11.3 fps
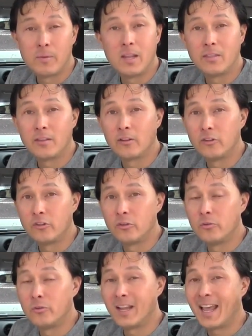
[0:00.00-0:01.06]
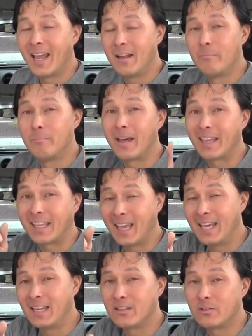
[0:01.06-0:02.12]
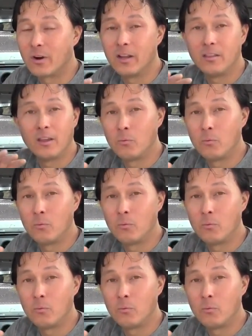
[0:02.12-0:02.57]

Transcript: Heath and Lejeune by the case, right?